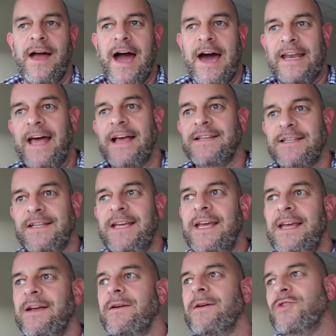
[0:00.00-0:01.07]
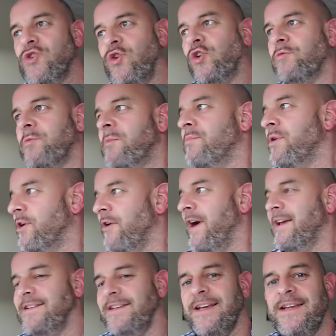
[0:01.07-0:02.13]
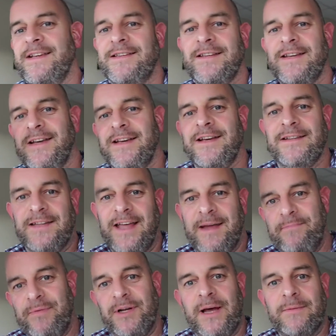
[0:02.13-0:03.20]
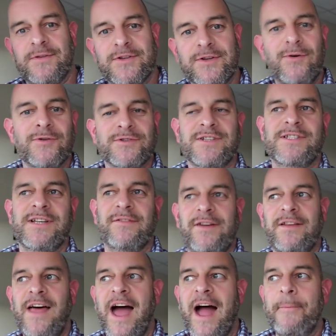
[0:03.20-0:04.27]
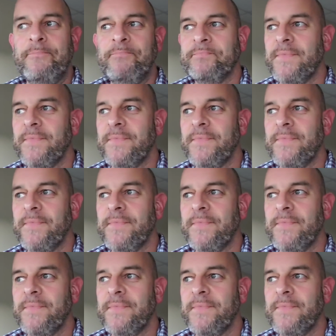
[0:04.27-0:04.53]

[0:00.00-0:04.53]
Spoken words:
And as the tournament progresses, they put up the scores and stuff like that.